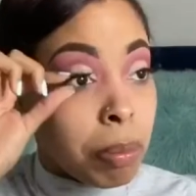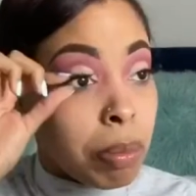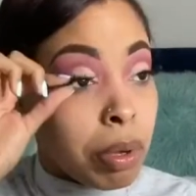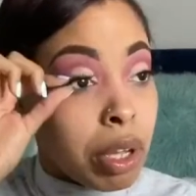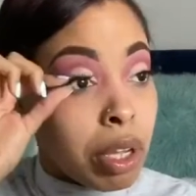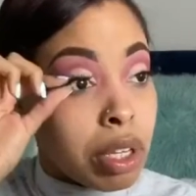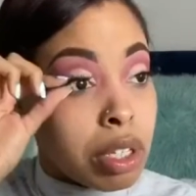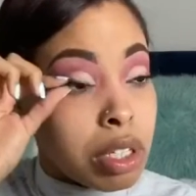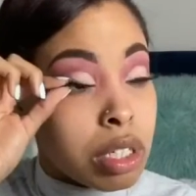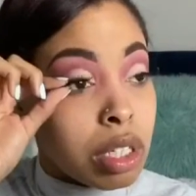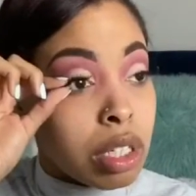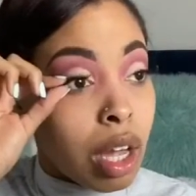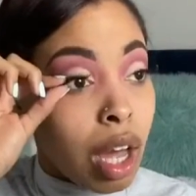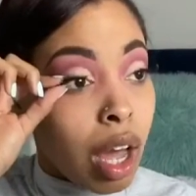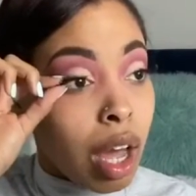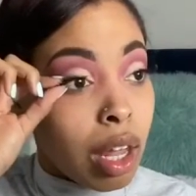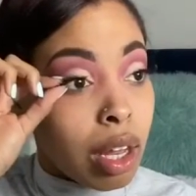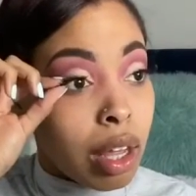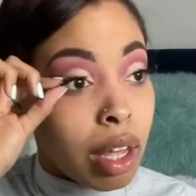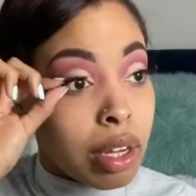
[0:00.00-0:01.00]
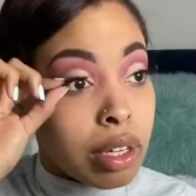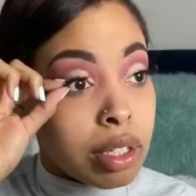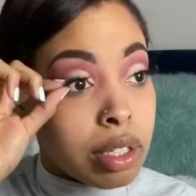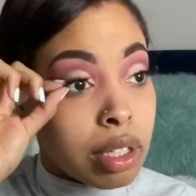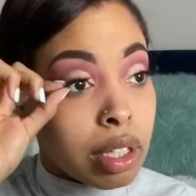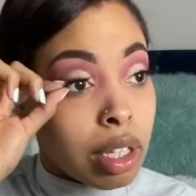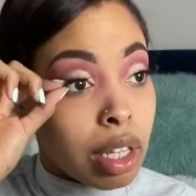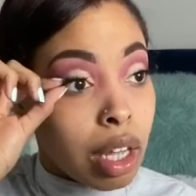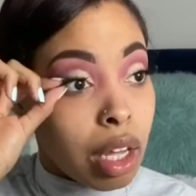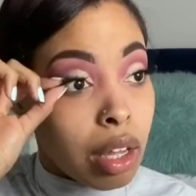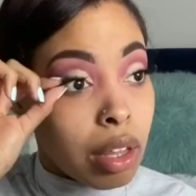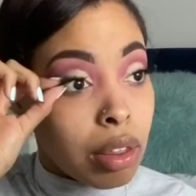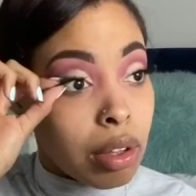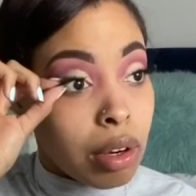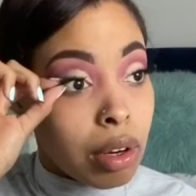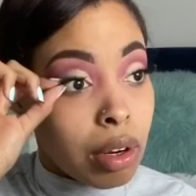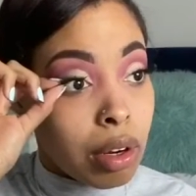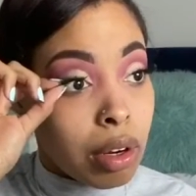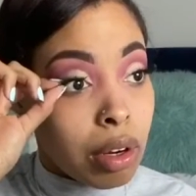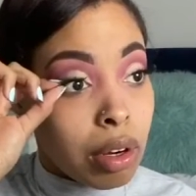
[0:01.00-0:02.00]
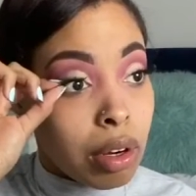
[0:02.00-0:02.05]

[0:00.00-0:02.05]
pinch the eyelash together